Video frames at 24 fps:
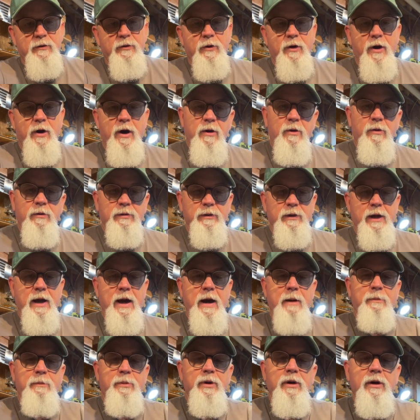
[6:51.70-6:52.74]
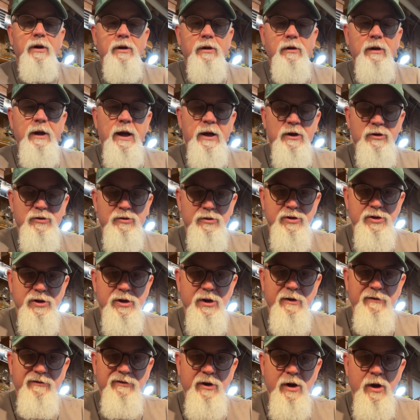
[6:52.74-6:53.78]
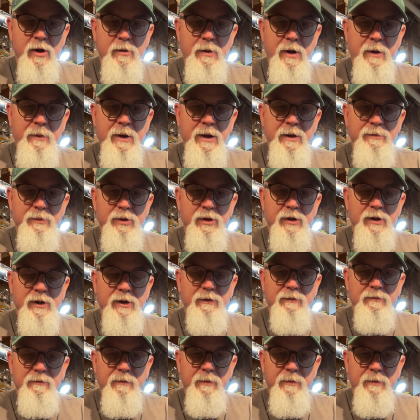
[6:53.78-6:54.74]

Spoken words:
draw. Yeah, I'll put a little extra stuff on them. I may put a